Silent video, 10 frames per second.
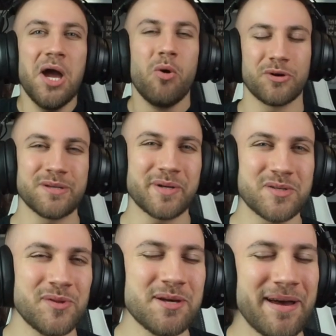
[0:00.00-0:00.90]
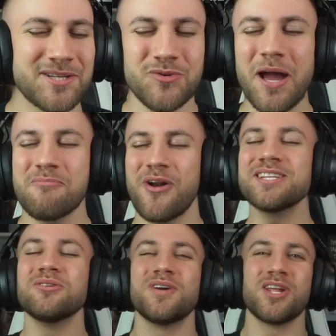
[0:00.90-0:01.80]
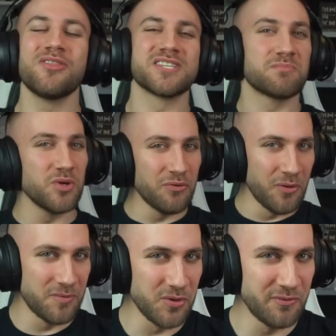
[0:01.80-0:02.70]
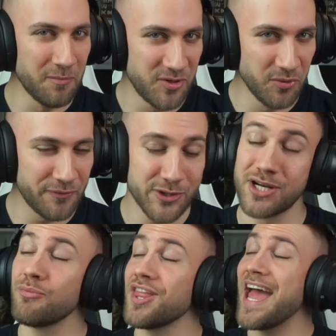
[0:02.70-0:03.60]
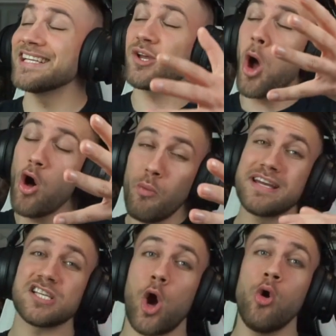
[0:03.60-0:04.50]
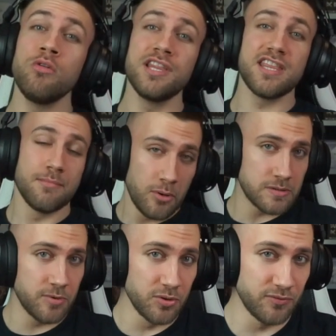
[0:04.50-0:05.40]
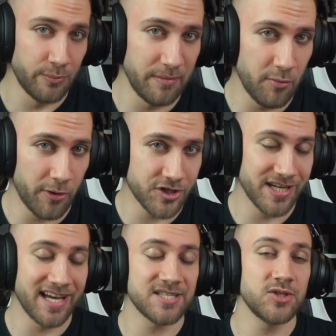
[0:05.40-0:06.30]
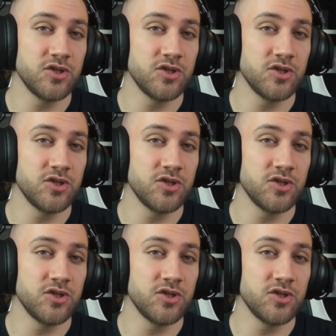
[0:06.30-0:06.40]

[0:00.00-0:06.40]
What is up, guys? Welcome back to a brand new video on this beautiful, beautiful, beautiful channel with, as always, only the most beautiful people watching, guys.